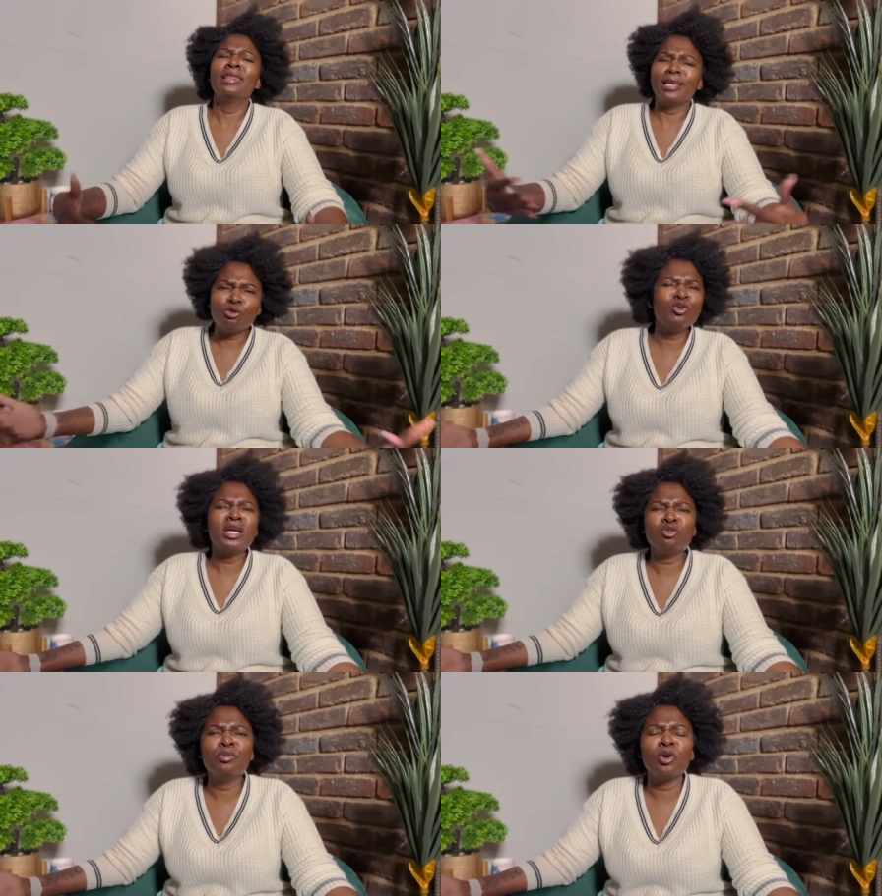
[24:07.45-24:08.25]
They do
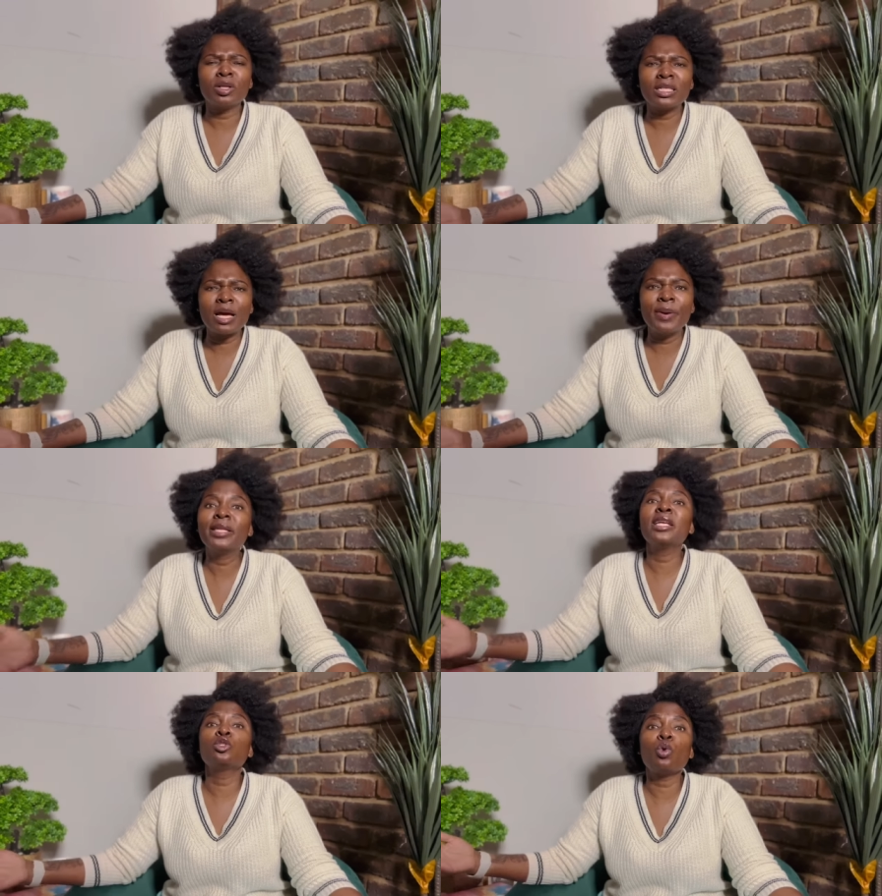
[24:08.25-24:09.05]
that to me all the time. And
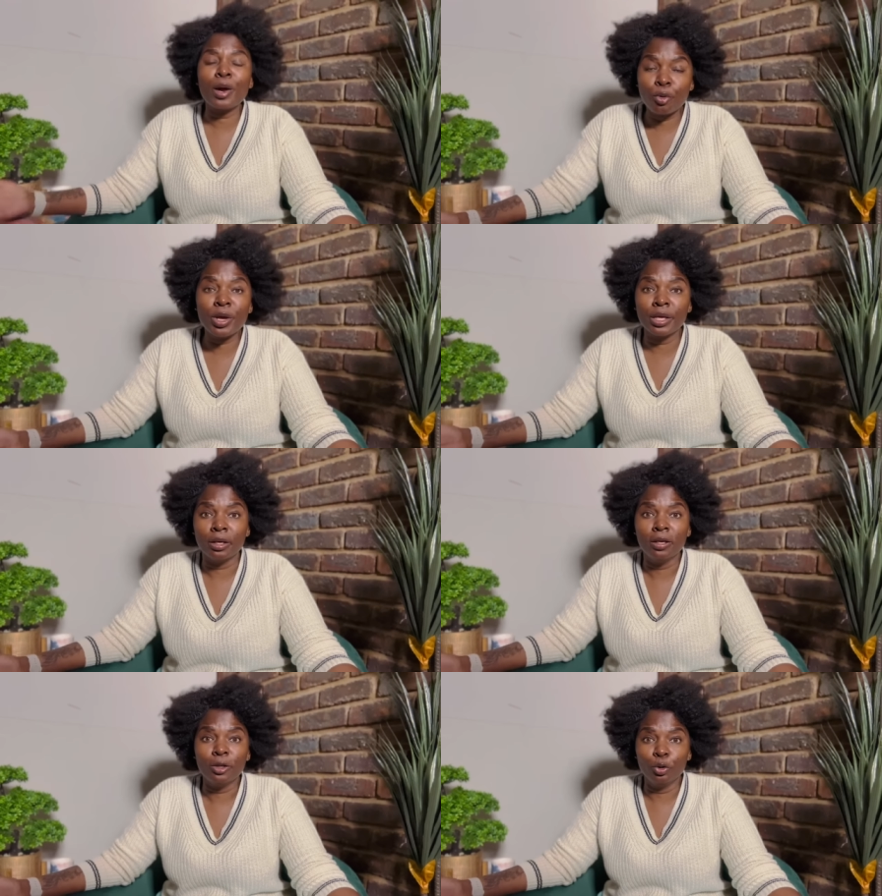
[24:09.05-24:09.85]
that is so
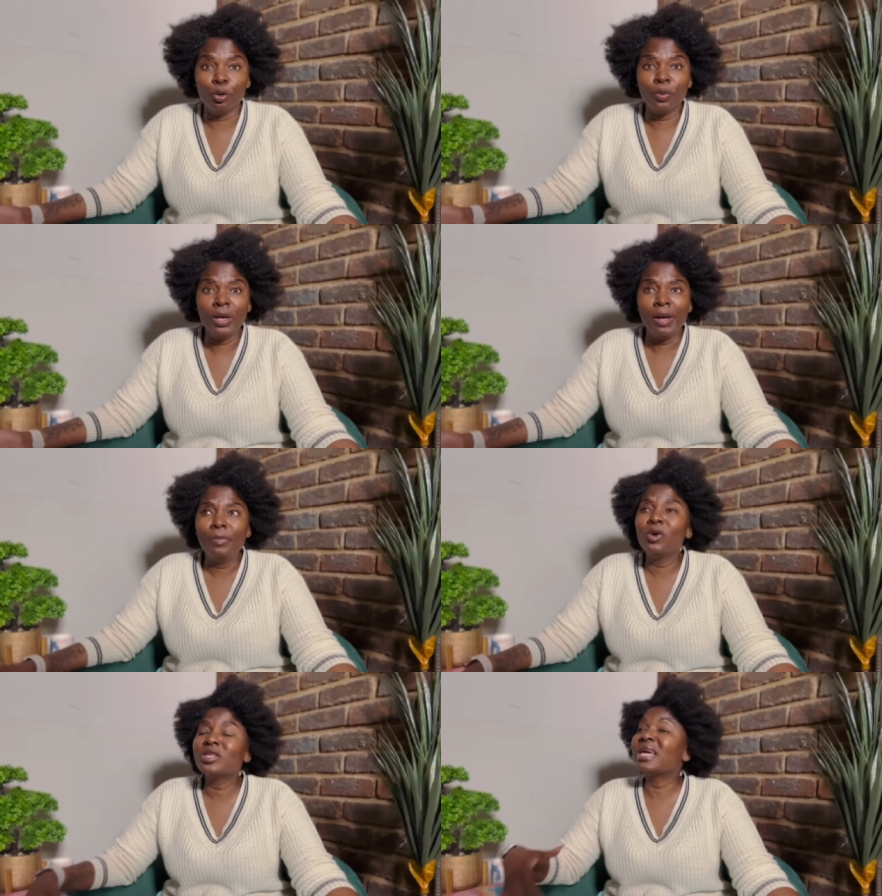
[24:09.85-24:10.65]
annoying, you know,
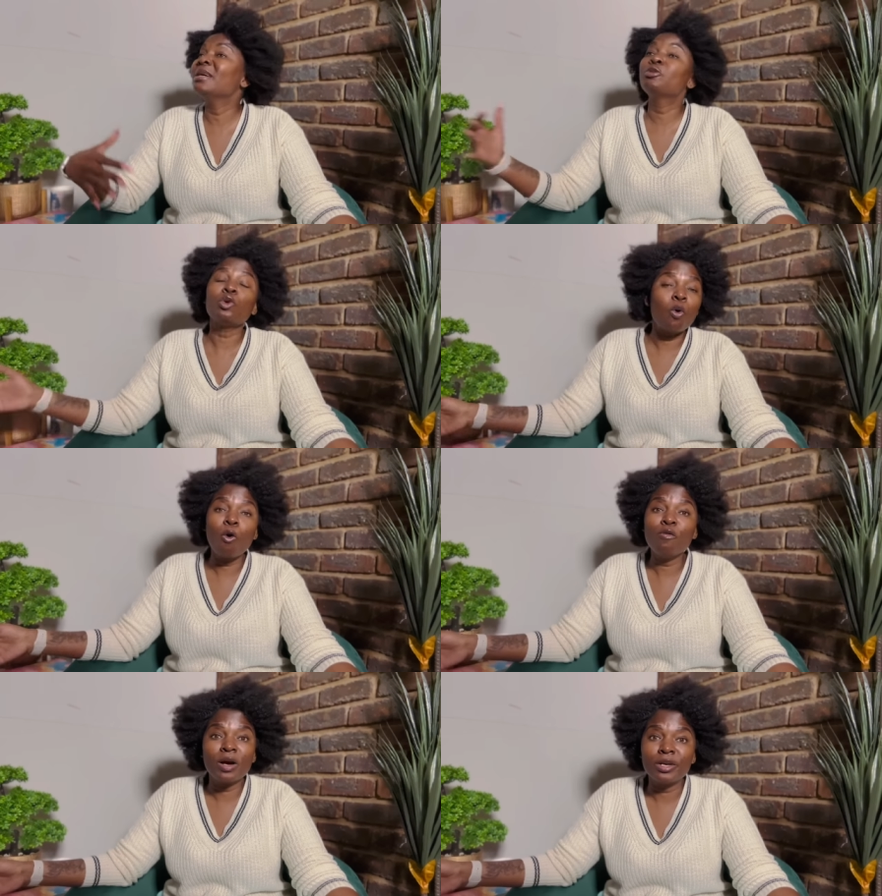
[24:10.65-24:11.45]
because I am so
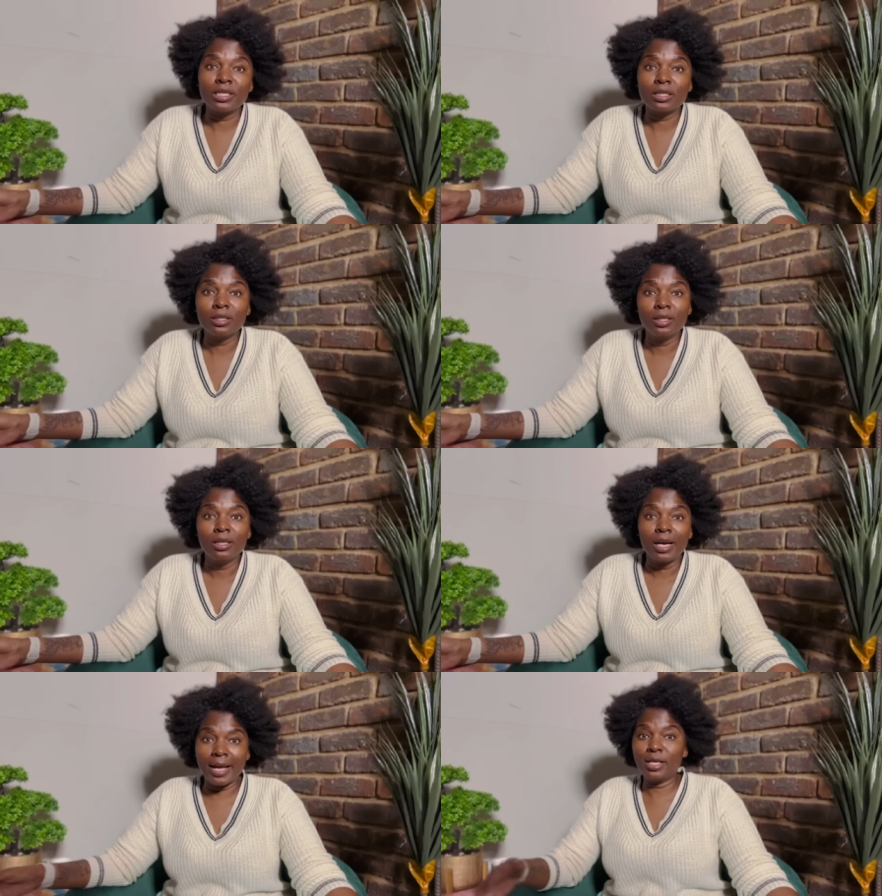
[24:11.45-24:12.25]
over it.
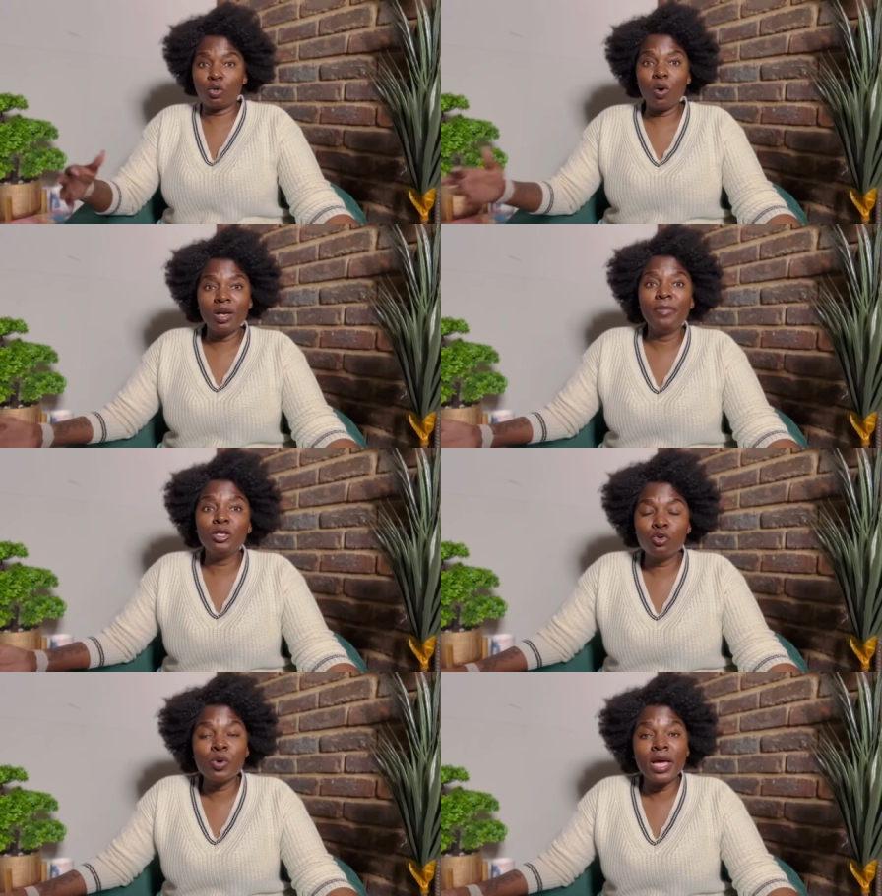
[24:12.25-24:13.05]
And it's only
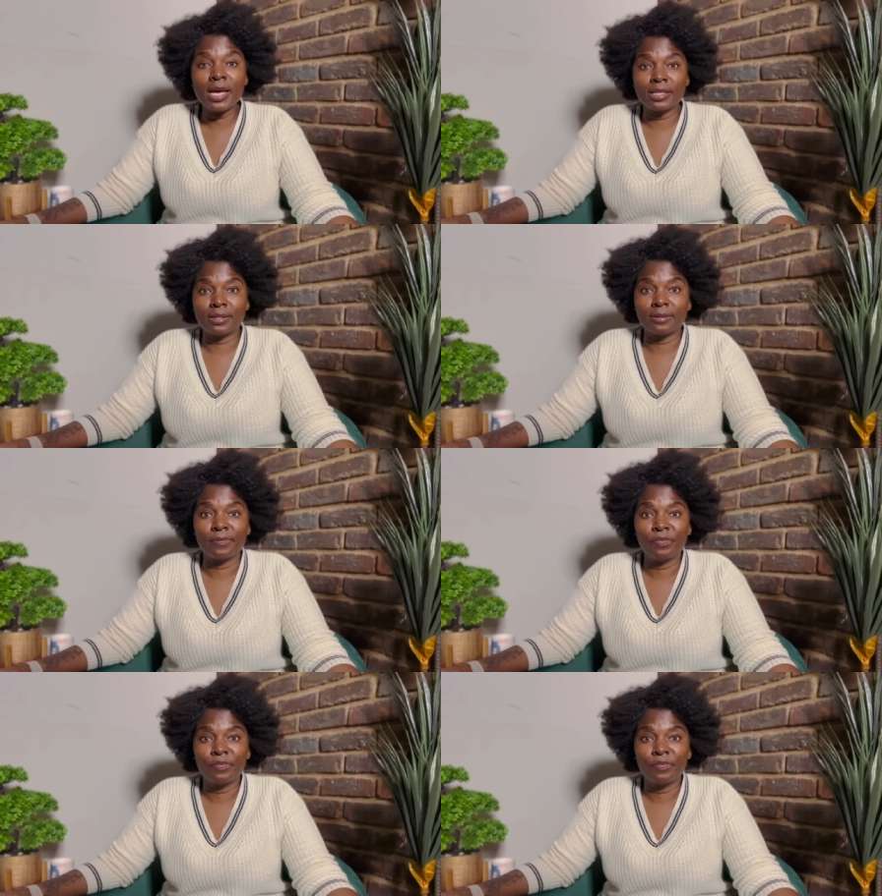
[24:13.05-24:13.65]
been two years.